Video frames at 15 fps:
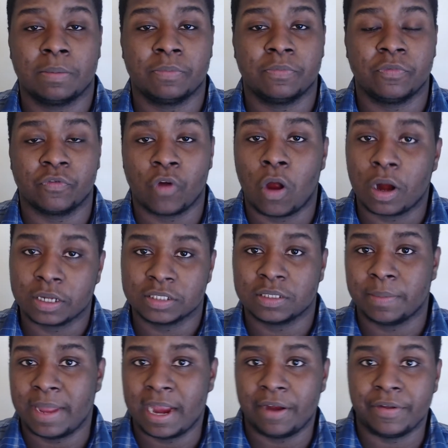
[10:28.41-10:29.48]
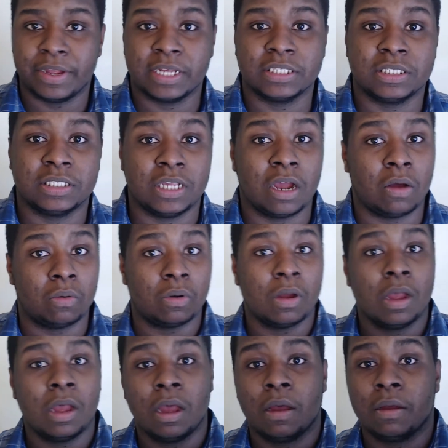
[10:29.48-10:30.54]
wrong in some areas,
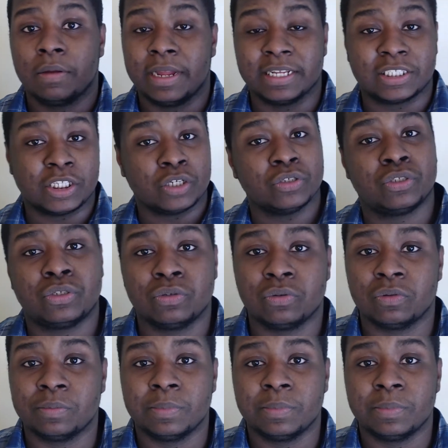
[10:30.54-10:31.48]
it's YouTube.